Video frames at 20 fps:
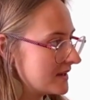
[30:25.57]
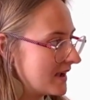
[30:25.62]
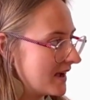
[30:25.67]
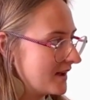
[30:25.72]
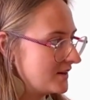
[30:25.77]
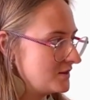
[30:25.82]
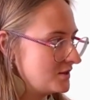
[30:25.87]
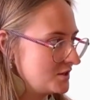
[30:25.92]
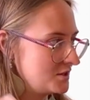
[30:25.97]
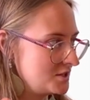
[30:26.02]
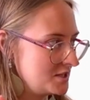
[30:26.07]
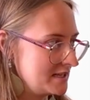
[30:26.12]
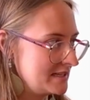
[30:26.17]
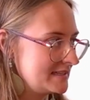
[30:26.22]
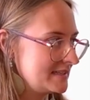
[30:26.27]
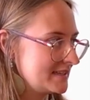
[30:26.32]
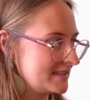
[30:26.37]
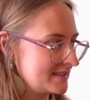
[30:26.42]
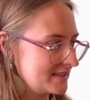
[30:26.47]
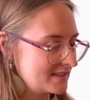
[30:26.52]
under
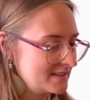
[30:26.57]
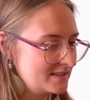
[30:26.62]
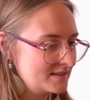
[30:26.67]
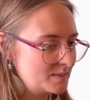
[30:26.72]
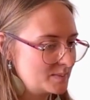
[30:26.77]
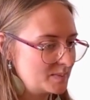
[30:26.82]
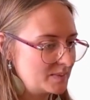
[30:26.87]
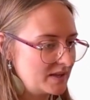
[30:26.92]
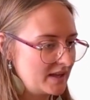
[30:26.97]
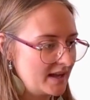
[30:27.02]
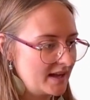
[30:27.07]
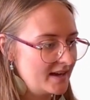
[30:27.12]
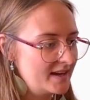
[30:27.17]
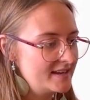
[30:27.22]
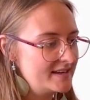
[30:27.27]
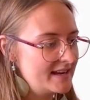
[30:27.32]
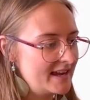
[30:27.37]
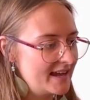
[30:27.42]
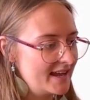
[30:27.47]
Jesus's blood.